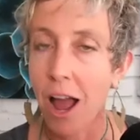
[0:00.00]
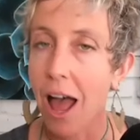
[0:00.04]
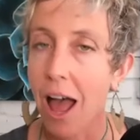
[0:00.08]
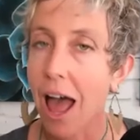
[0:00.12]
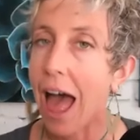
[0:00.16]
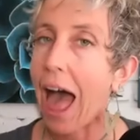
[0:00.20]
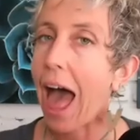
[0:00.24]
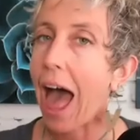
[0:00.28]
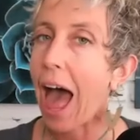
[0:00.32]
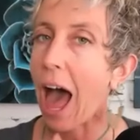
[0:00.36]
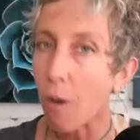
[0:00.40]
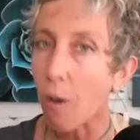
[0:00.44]

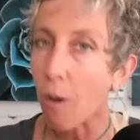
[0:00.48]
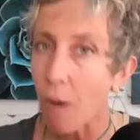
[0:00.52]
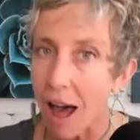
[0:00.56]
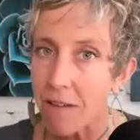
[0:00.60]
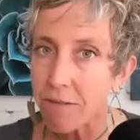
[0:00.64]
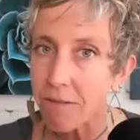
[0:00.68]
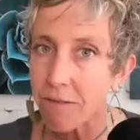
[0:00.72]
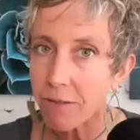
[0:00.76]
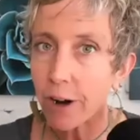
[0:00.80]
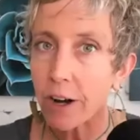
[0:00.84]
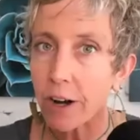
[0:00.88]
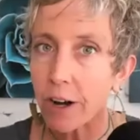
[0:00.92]

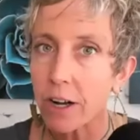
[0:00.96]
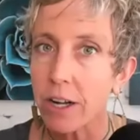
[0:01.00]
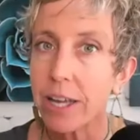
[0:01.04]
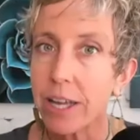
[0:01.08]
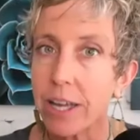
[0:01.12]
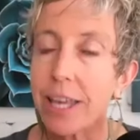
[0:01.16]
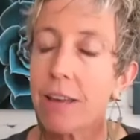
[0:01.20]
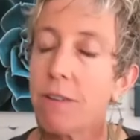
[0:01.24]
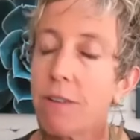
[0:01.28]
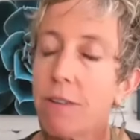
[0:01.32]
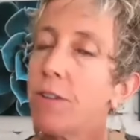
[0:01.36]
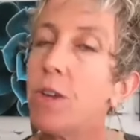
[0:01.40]
However,
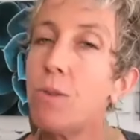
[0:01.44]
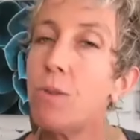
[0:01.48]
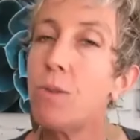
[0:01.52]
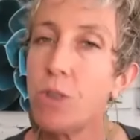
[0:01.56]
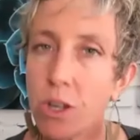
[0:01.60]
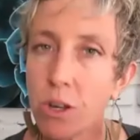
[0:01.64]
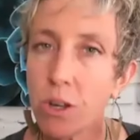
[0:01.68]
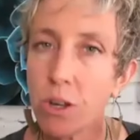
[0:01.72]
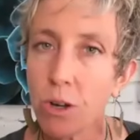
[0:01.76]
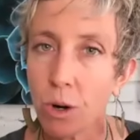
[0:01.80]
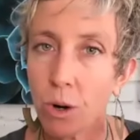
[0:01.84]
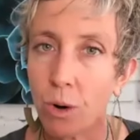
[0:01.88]
if you
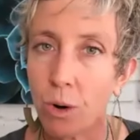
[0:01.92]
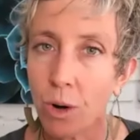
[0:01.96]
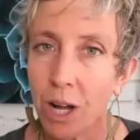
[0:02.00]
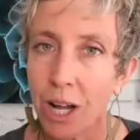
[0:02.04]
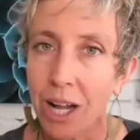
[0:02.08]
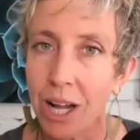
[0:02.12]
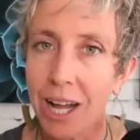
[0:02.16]
do,